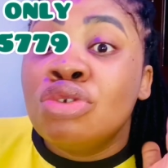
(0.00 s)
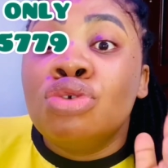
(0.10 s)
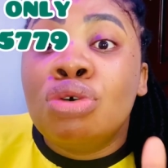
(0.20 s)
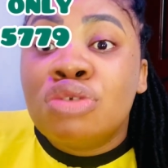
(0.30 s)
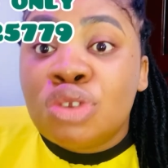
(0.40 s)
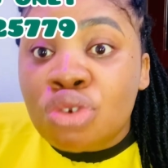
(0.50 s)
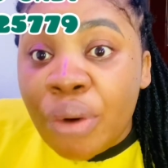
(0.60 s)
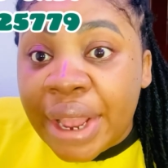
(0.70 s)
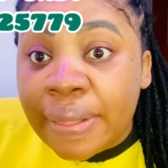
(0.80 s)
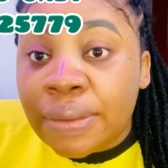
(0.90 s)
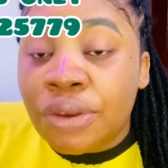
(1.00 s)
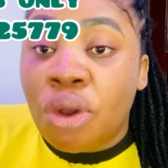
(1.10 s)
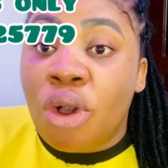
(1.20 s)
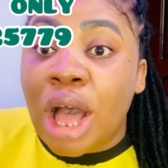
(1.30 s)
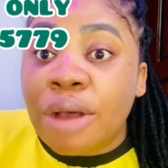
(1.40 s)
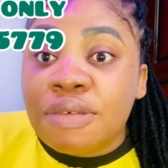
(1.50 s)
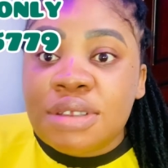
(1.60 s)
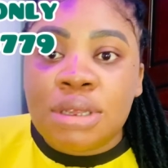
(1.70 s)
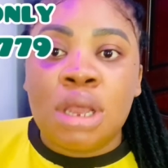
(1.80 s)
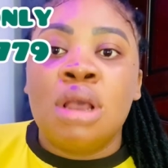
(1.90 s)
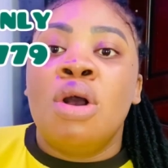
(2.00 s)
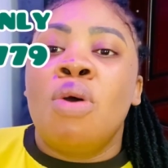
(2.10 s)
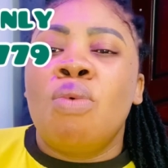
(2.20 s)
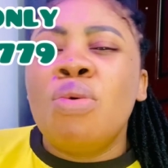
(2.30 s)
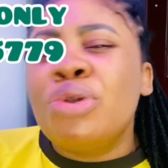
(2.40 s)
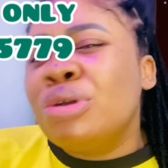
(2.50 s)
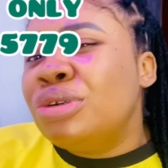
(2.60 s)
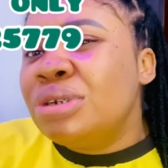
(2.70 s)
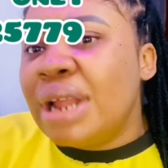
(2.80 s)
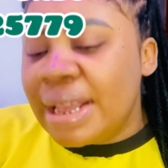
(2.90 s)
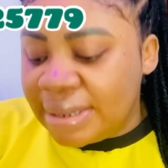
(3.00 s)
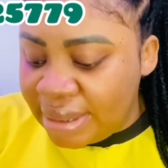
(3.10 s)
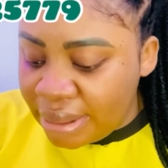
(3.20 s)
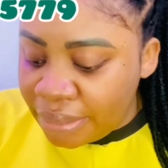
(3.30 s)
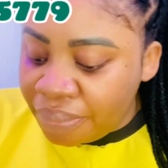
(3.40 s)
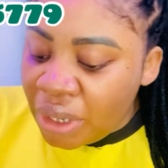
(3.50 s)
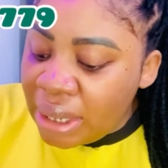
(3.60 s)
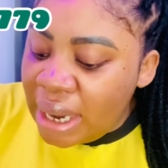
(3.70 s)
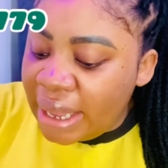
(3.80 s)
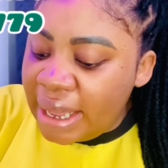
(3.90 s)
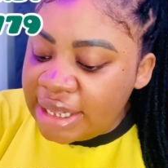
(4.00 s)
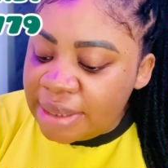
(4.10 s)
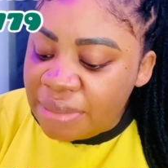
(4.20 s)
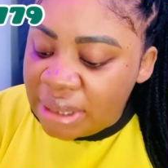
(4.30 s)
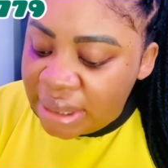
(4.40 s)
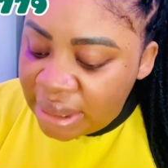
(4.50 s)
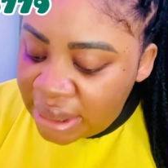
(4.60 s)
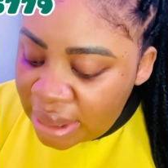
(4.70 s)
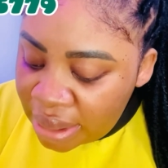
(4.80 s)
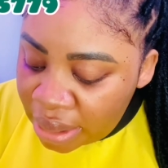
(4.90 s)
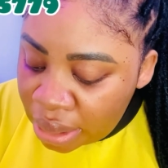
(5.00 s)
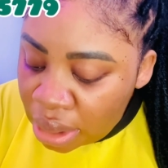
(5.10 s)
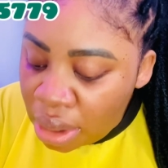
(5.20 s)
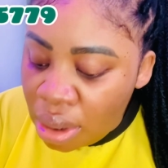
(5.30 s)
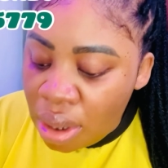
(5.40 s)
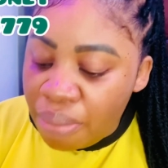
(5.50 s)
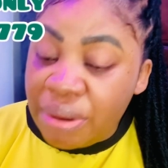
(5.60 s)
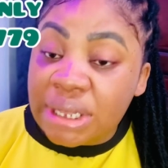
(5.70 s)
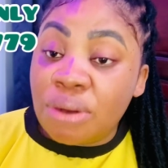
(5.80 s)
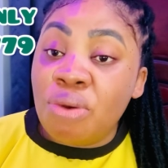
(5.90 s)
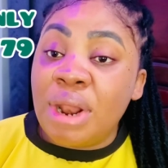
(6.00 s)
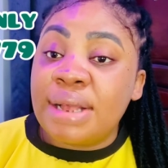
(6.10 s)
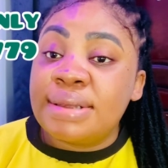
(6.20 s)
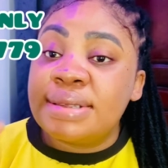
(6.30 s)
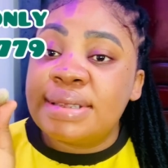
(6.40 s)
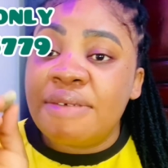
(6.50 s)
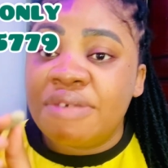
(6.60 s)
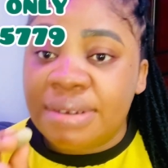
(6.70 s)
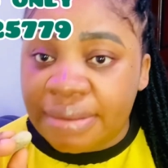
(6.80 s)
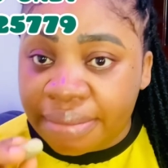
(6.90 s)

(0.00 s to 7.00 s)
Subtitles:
Go straight to your house. What will you do next? Now get me this bitter kola 7.